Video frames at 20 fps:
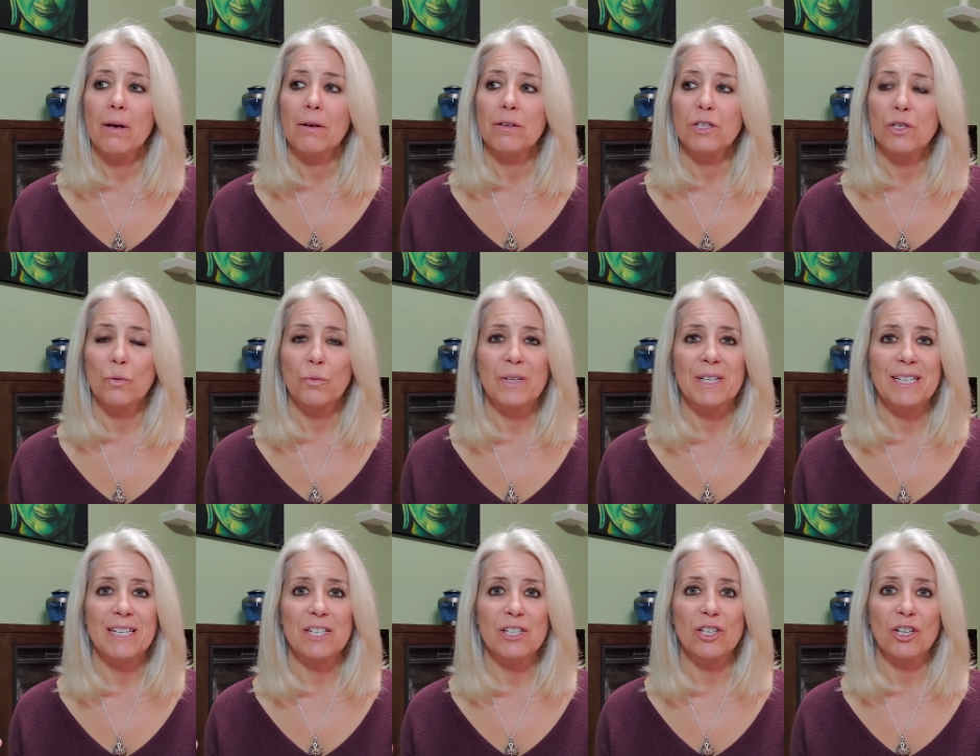So we
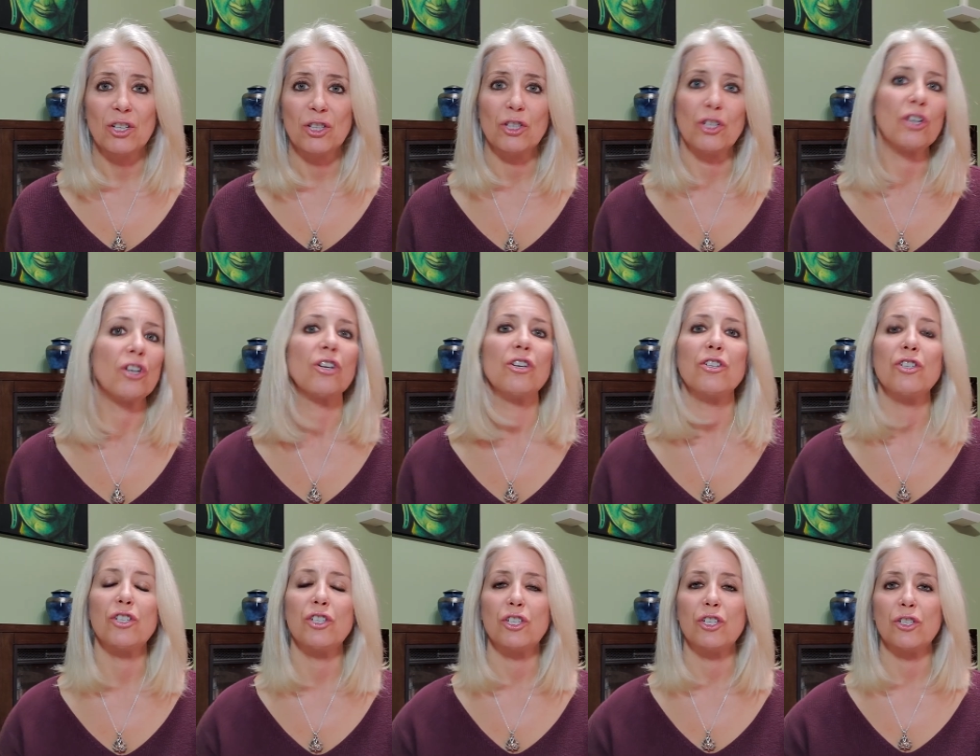need to
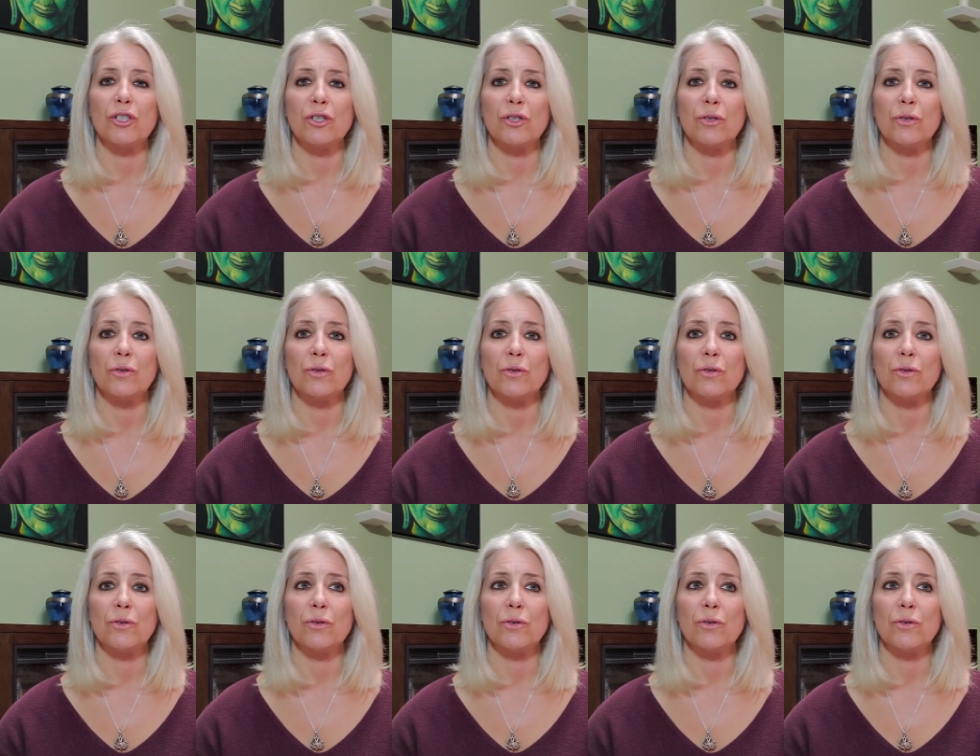learn to